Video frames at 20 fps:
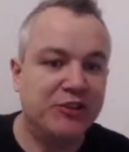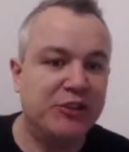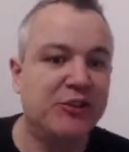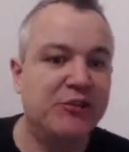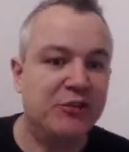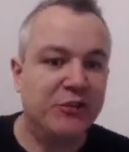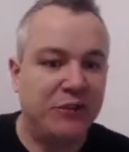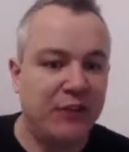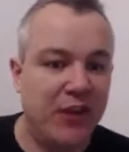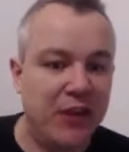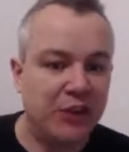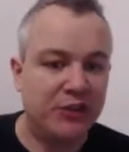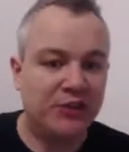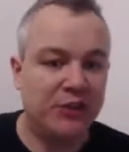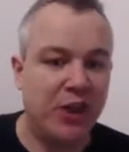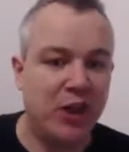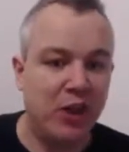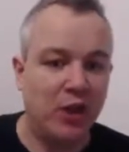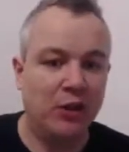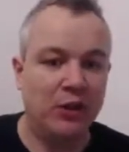It's his
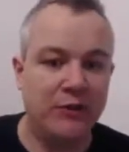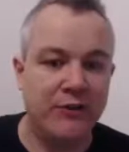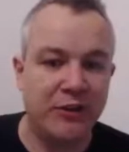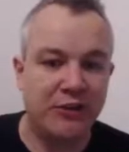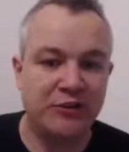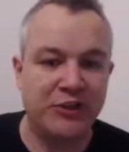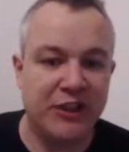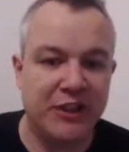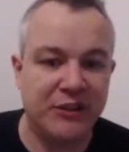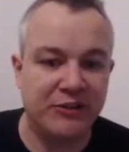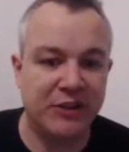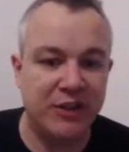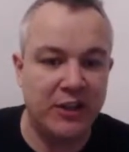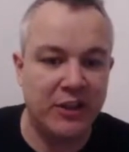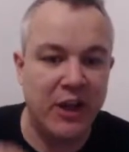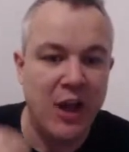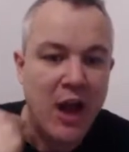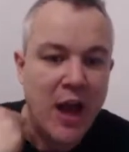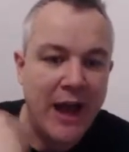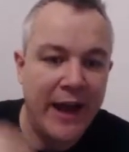first goal of the
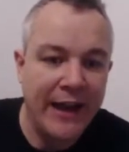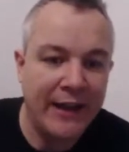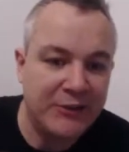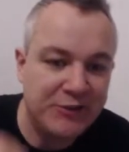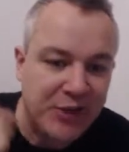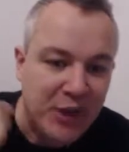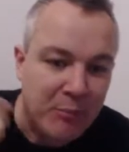season.